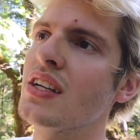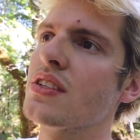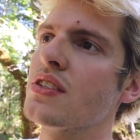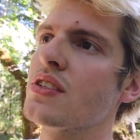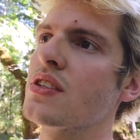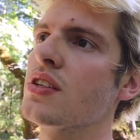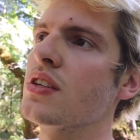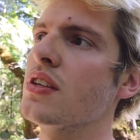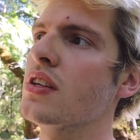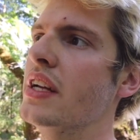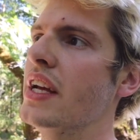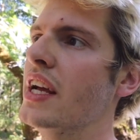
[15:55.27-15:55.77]

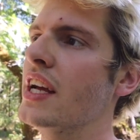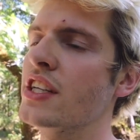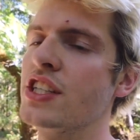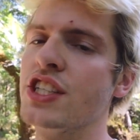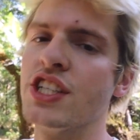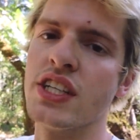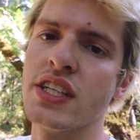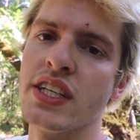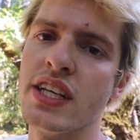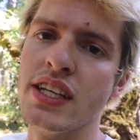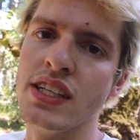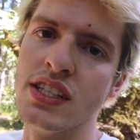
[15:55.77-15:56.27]
to
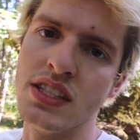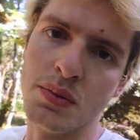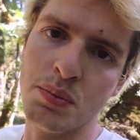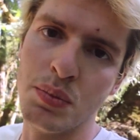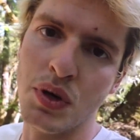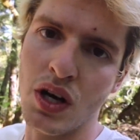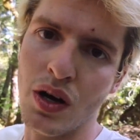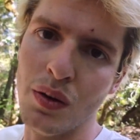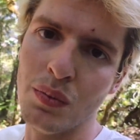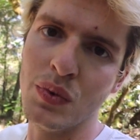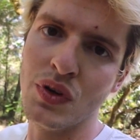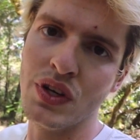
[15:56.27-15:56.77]
educate the
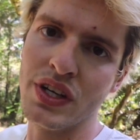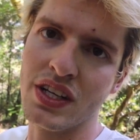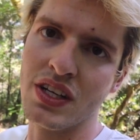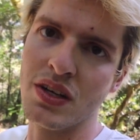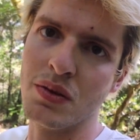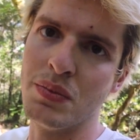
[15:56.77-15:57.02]
public